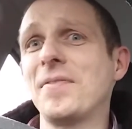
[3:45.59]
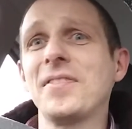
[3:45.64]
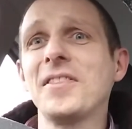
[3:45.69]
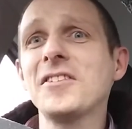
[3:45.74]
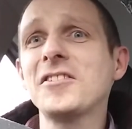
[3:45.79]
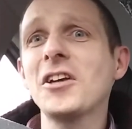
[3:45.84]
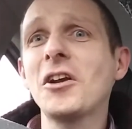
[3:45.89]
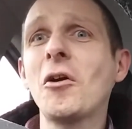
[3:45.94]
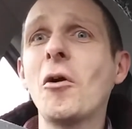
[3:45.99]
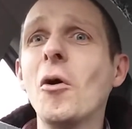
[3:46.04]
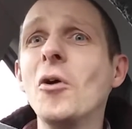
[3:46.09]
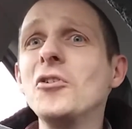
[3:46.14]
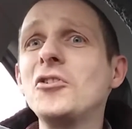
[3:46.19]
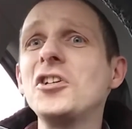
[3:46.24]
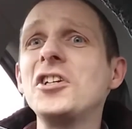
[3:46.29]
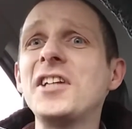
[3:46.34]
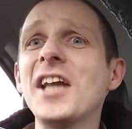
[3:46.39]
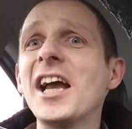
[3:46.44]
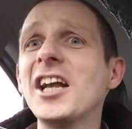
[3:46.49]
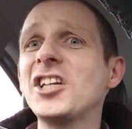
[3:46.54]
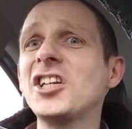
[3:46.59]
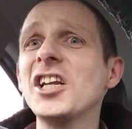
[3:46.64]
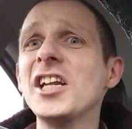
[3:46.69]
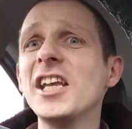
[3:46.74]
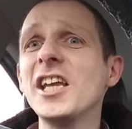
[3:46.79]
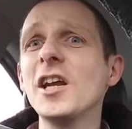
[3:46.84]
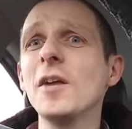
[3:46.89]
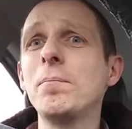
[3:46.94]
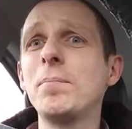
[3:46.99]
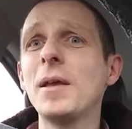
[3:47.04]
There's a contradiction
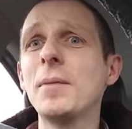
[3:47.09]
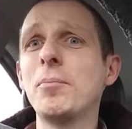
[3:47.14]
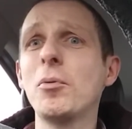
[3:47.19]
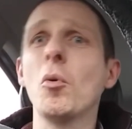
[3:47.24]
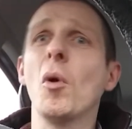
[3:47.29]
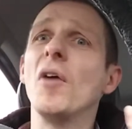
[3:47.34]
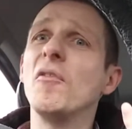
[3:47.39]
here, people.